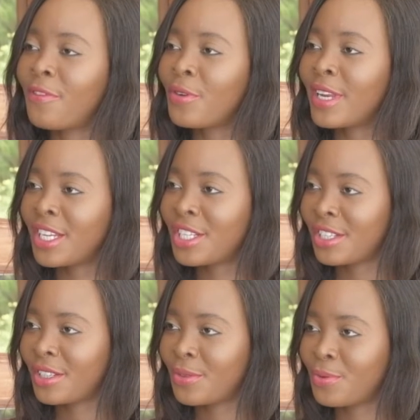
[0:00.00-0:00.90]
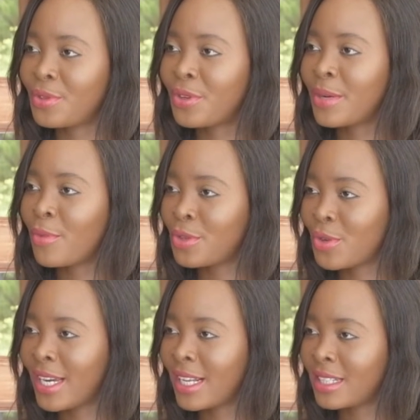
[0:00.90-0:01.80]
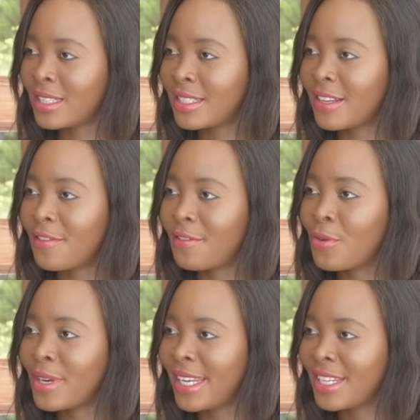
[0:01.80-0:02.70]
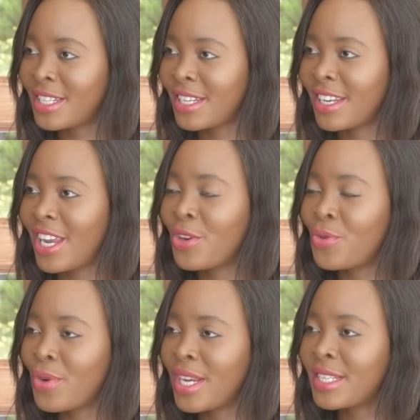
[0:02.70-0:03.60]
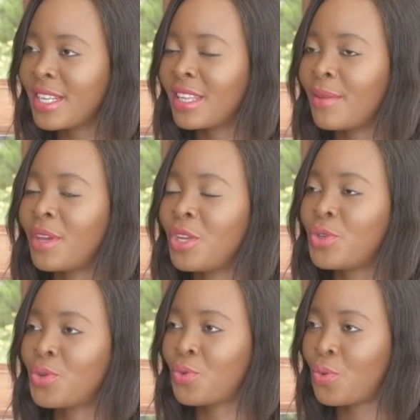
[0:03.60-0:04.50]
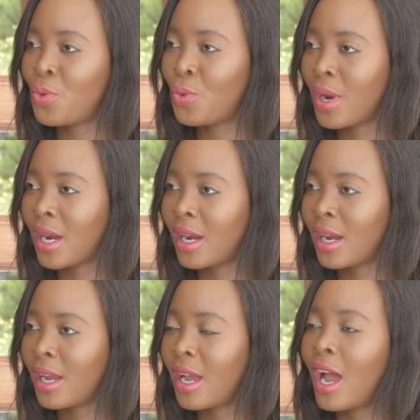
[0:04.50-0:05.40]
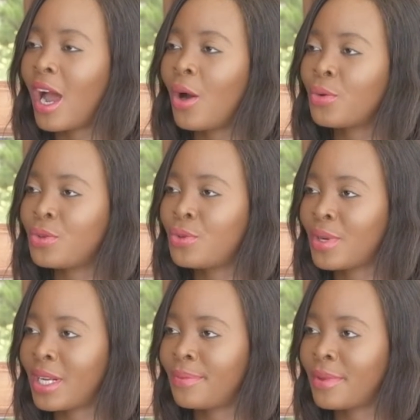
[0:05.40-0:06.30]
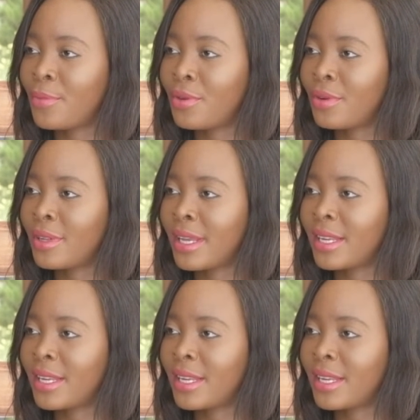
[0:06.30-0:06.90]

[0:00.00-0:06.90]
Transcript: Foundation. We talked about your girls, foundation, in raising them, in schoolwork. How do you help them with all